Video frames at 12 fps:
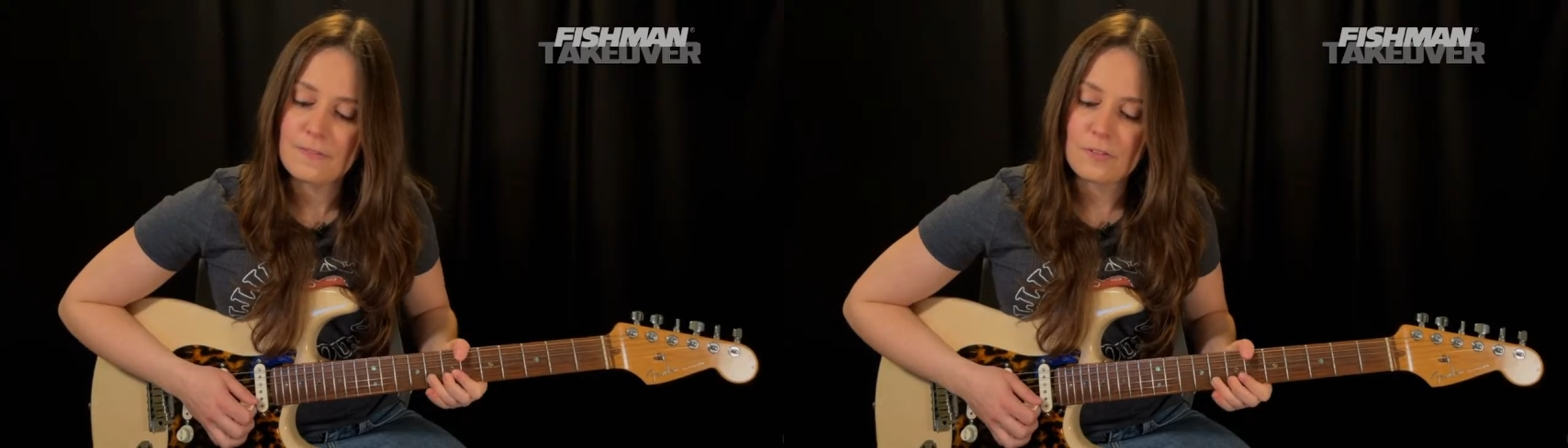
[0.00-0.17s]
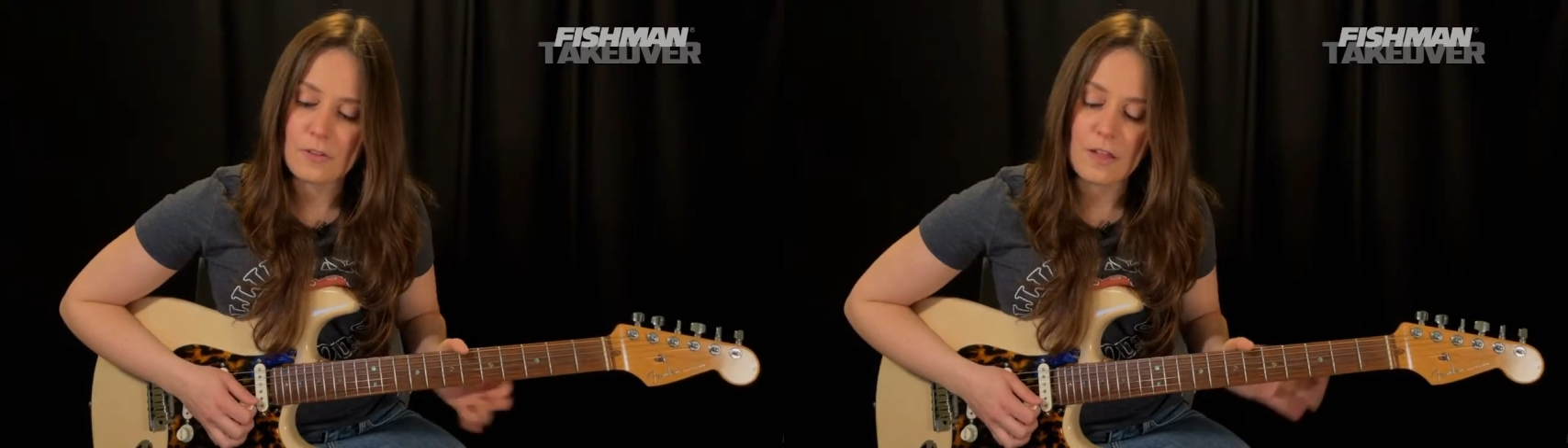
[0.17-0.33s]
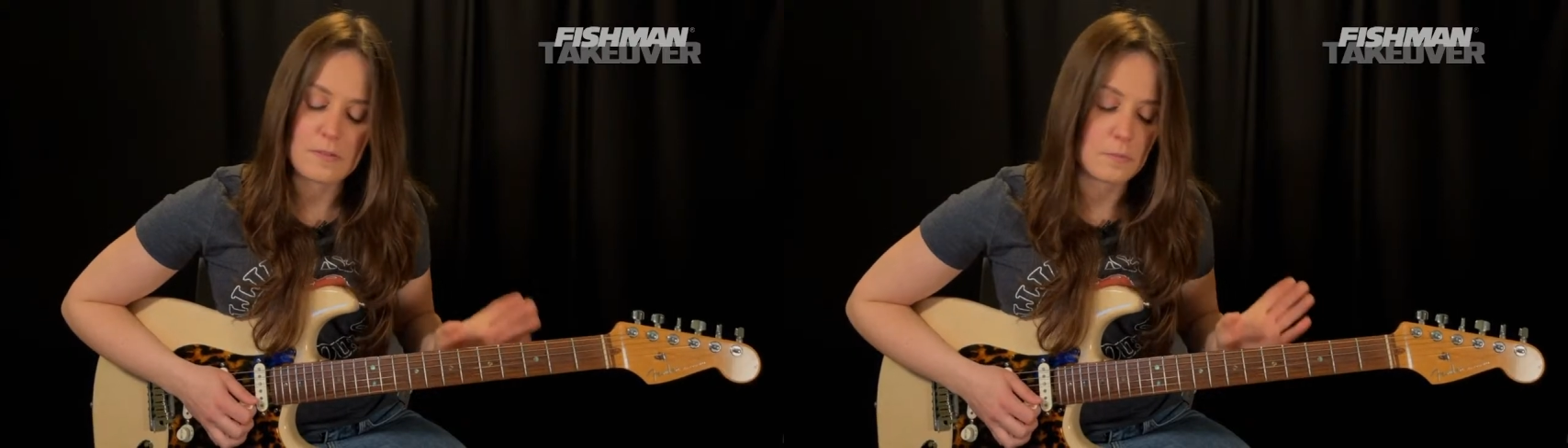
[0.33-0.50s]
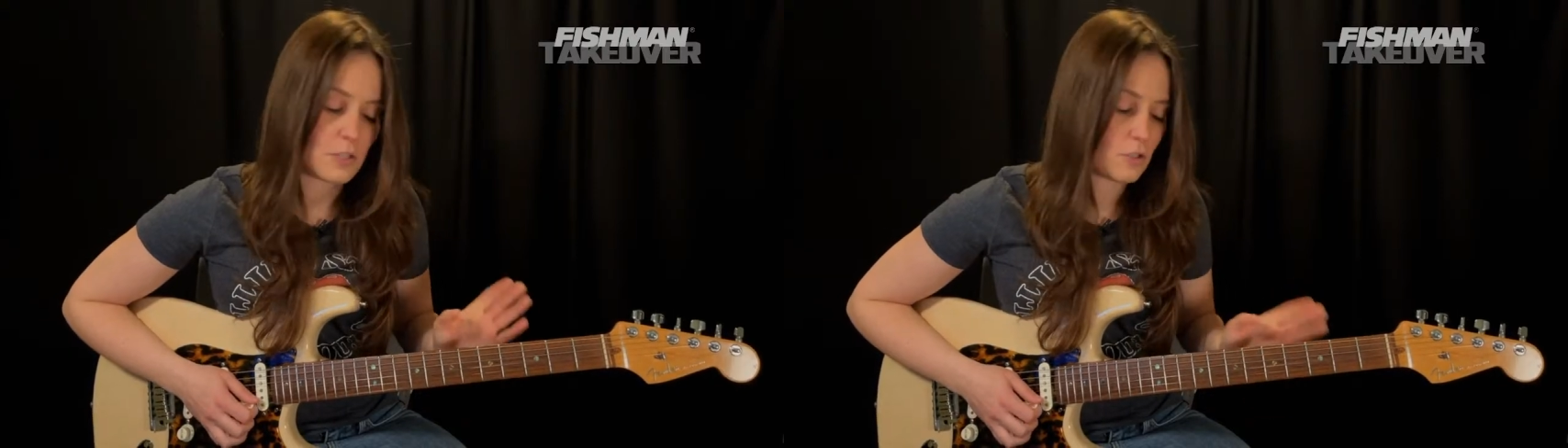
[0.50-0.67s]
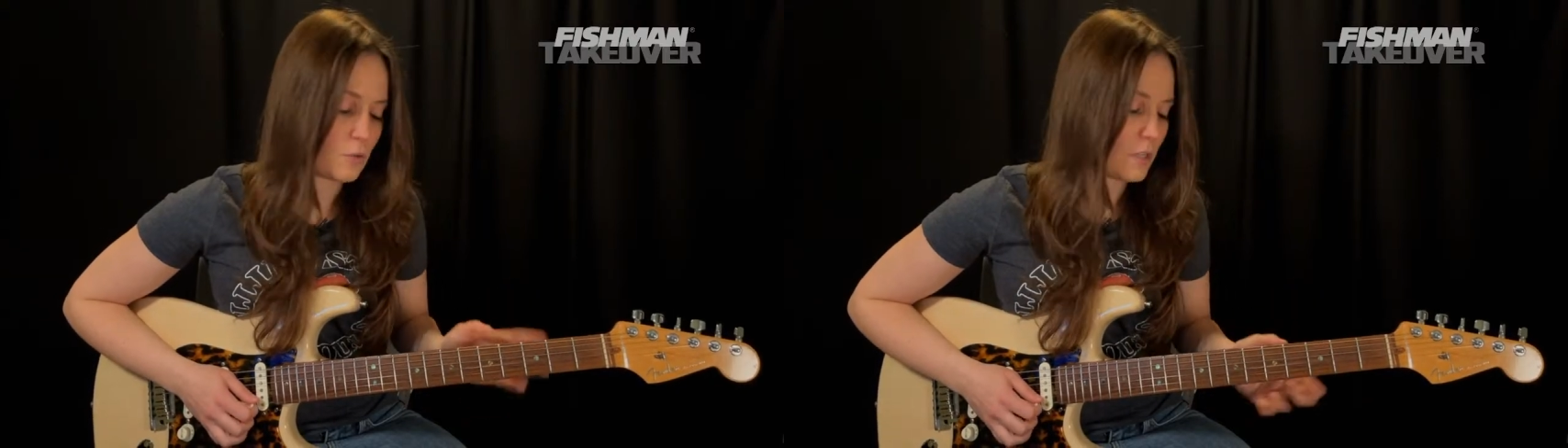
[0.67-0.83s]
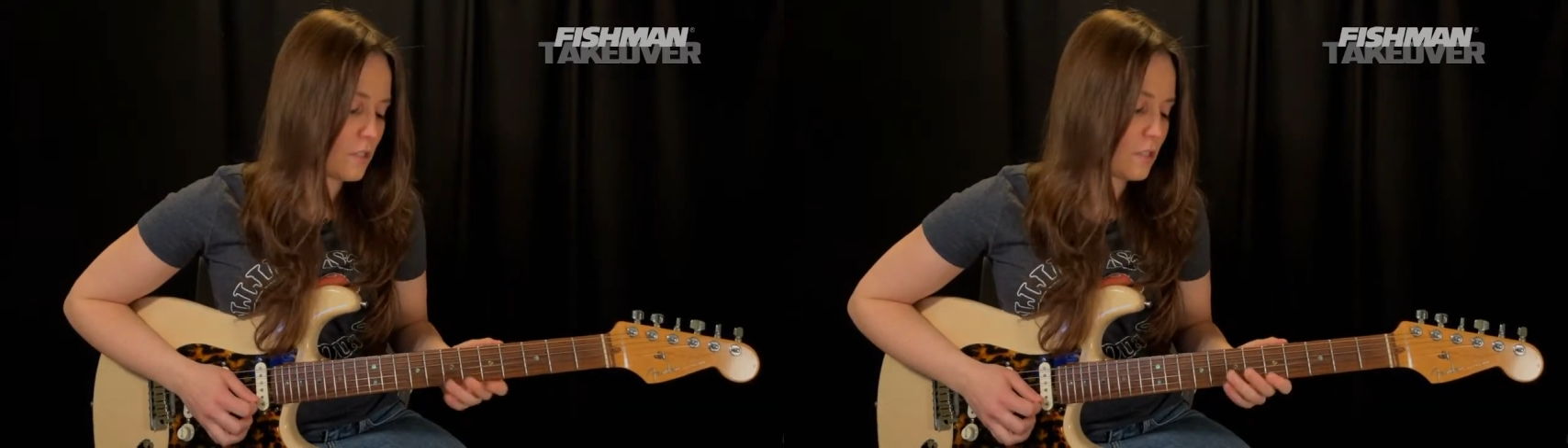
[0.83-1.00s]
So that's me
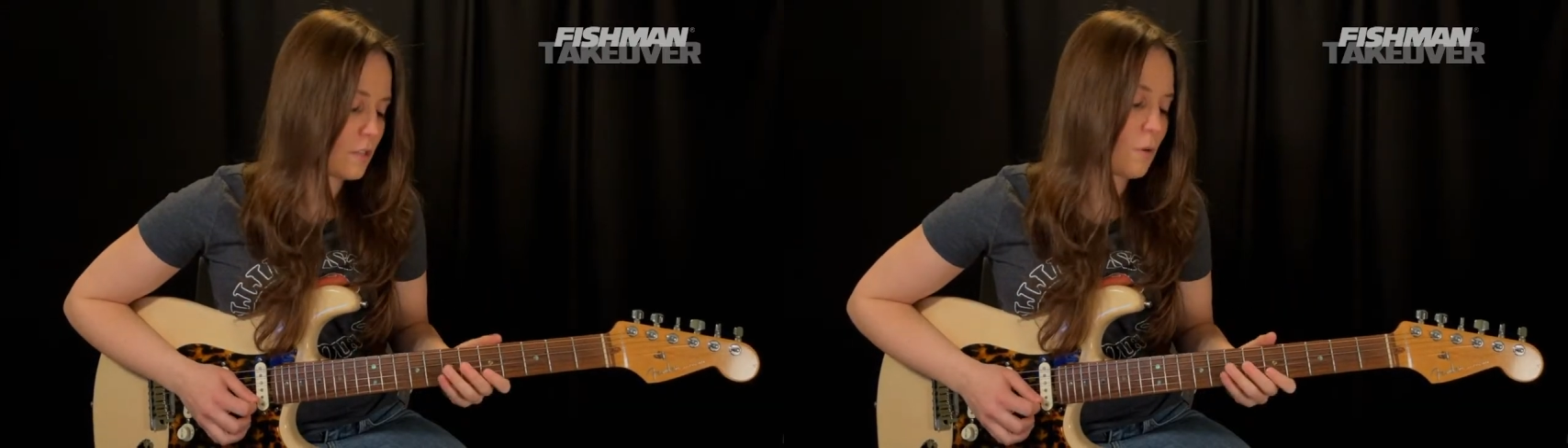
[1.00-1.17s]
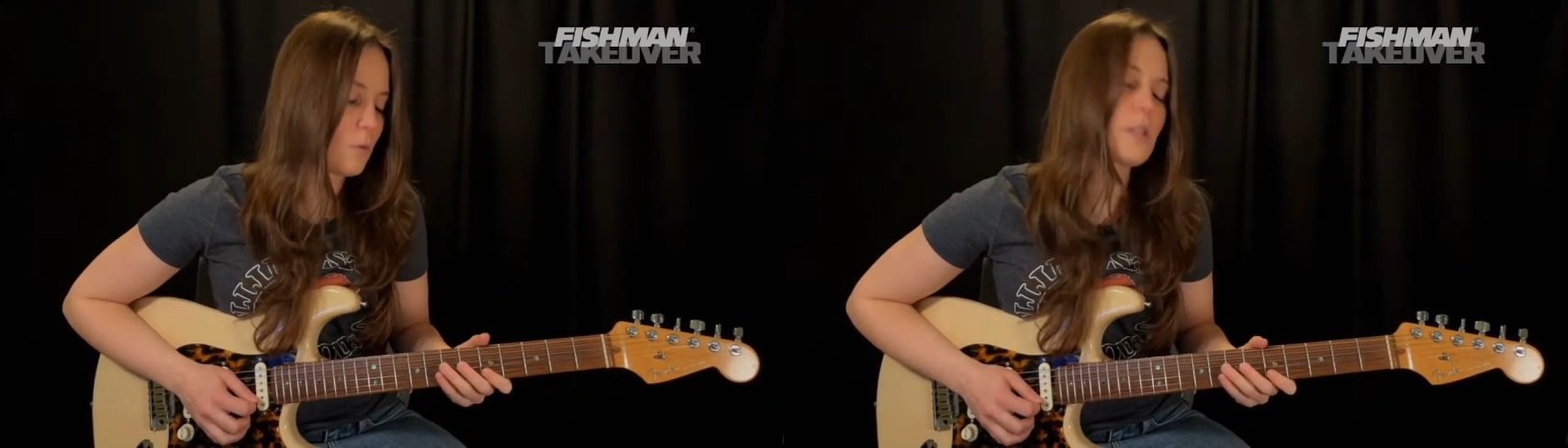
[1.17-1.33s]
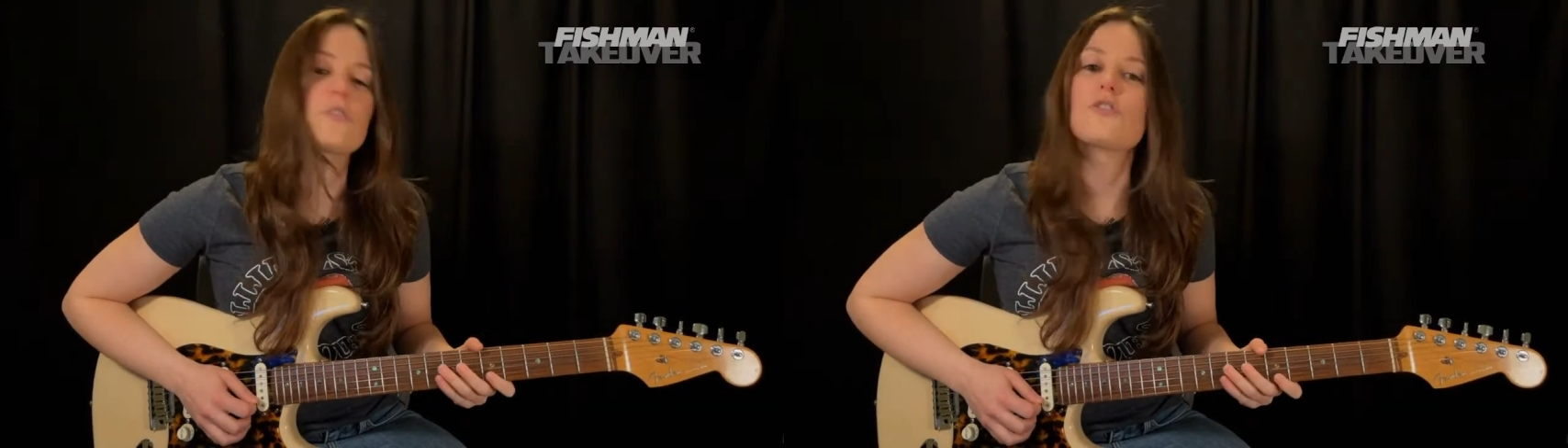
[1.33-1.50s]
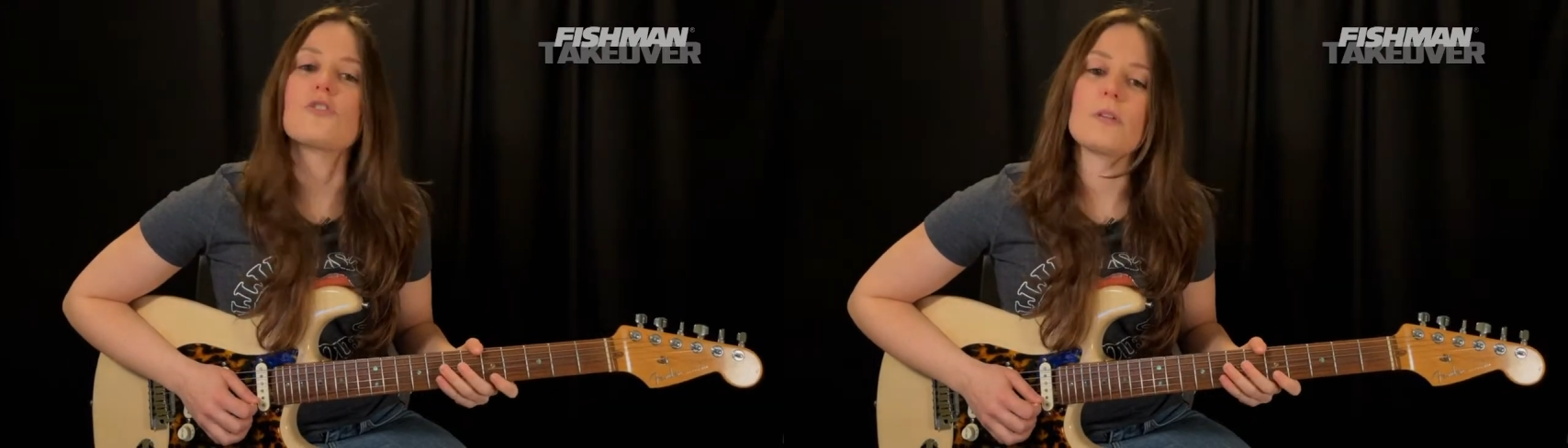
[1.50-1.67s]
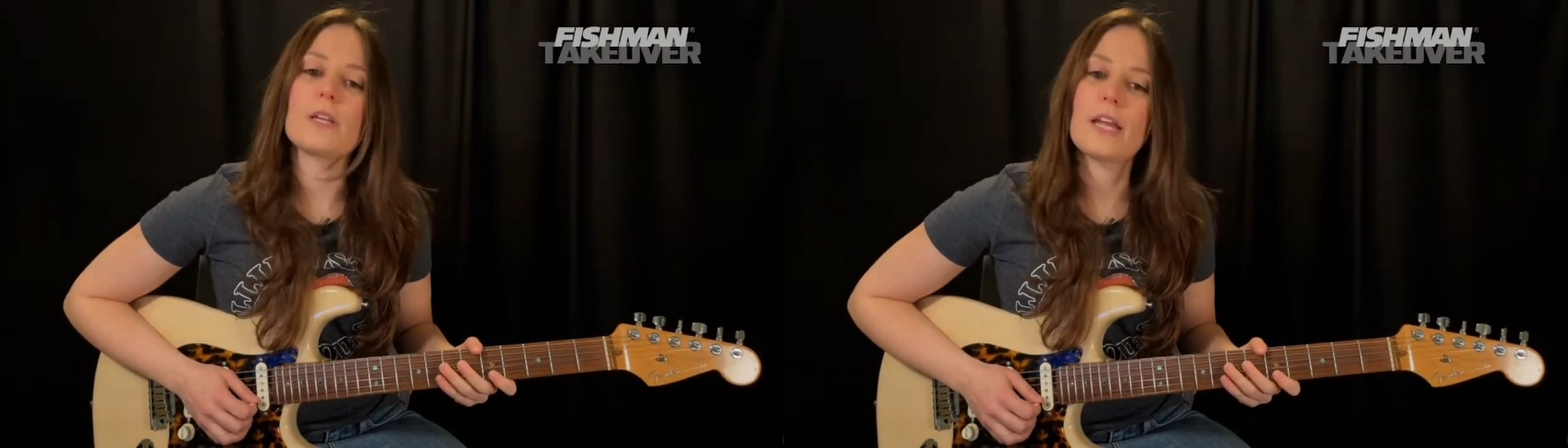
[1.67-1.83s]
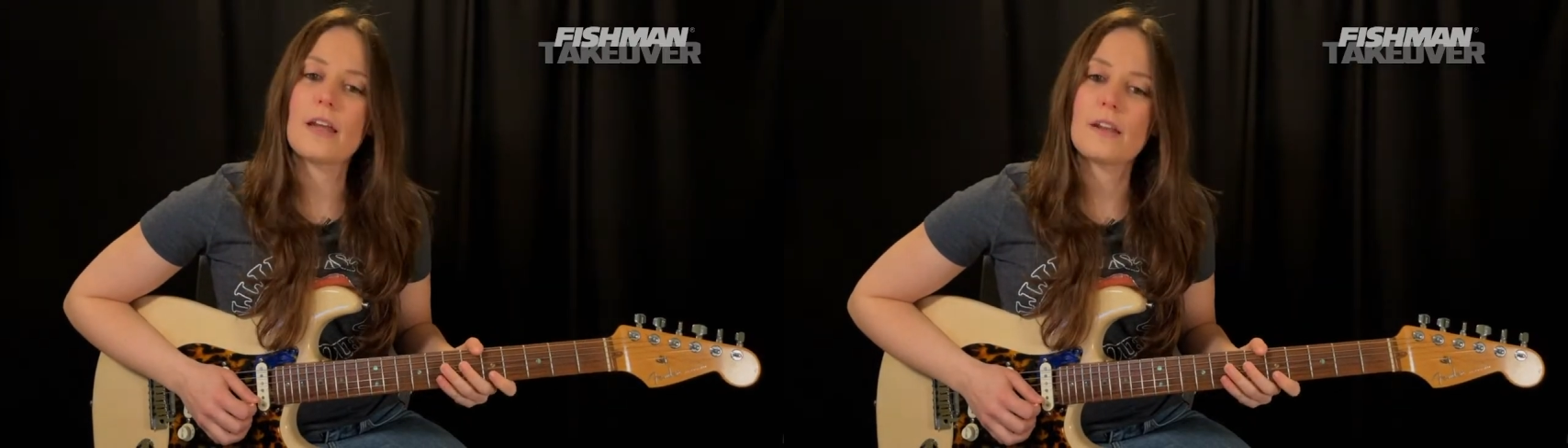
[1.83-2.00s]
doing it slowly. Let's do
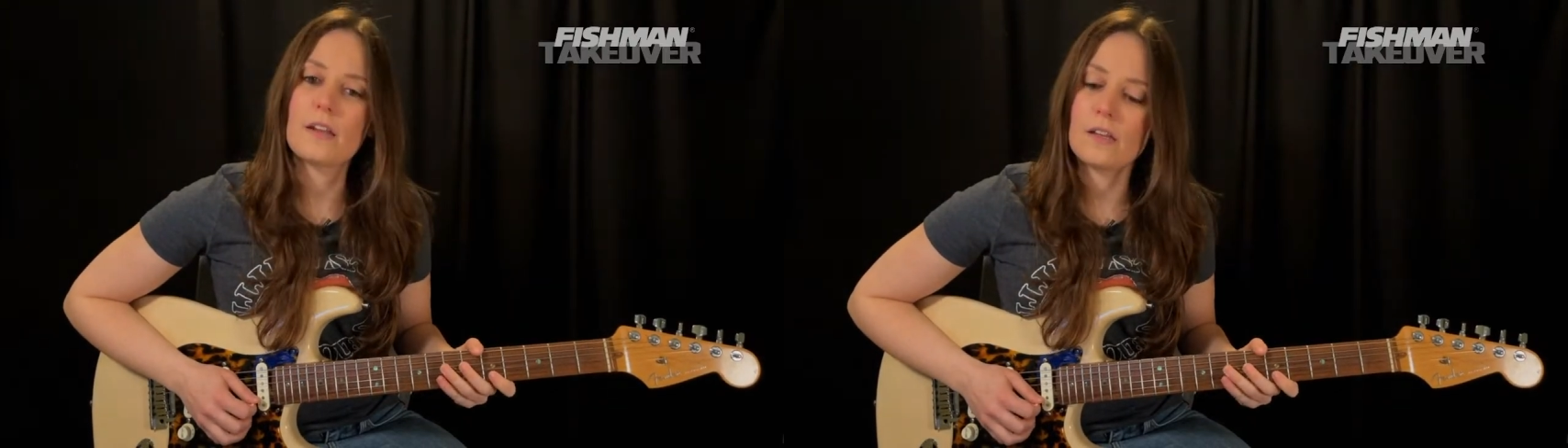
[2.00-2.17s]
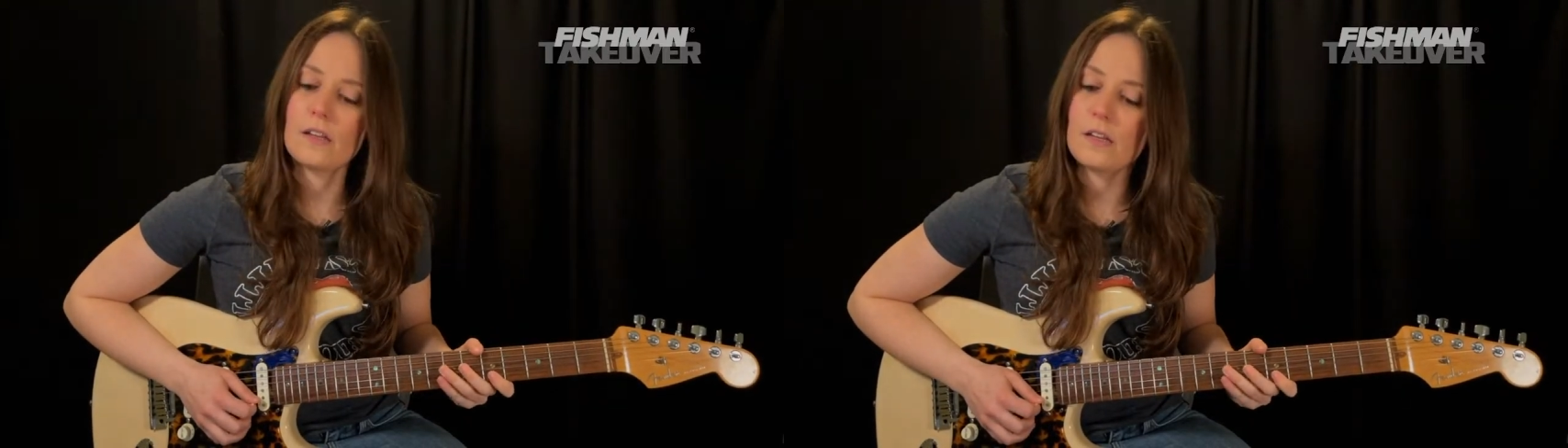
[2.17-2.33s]
it again.